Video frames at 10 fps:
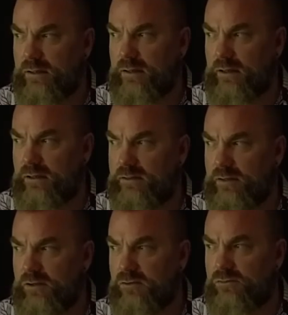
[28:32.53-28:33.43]
It's a
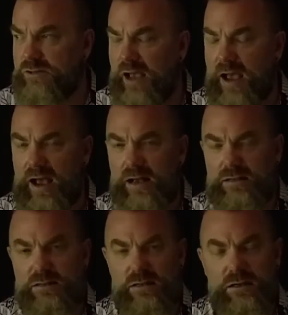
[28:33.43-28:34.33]
huge
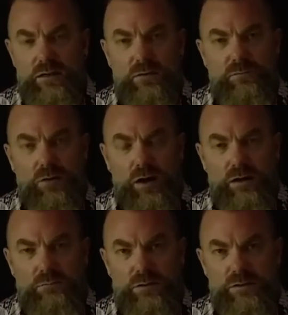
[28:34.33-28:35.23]
ask for
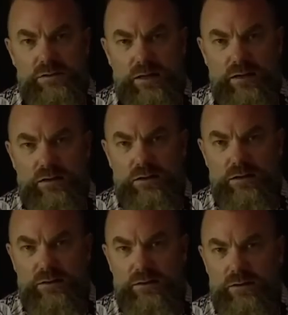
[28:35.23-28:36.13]
anyone to take
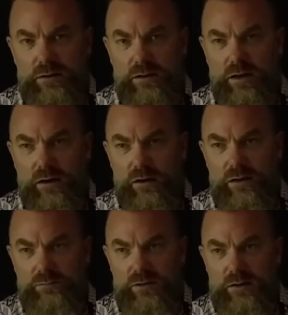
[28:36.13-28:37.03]
on
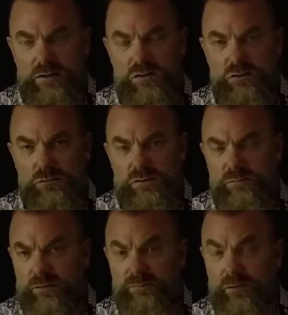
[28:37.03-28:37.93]
caregiving
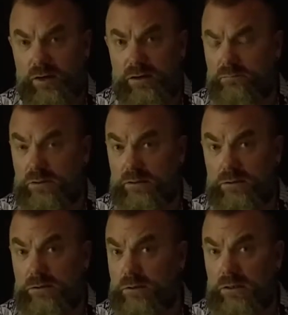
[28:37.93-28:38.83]
exclusively for anyone.
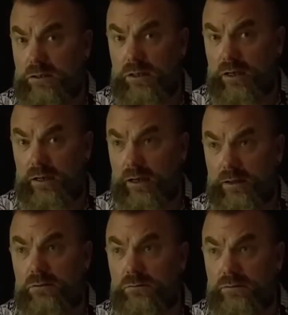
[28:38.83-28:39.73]
I
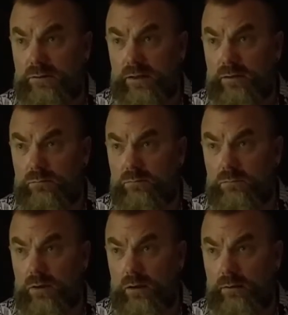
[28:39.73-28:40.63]
don't think
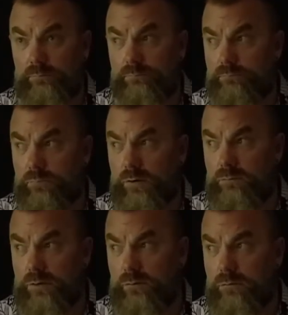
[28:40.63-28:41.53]
when
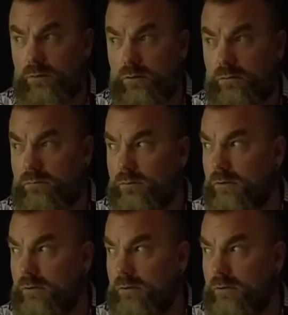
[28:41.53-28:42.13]
we were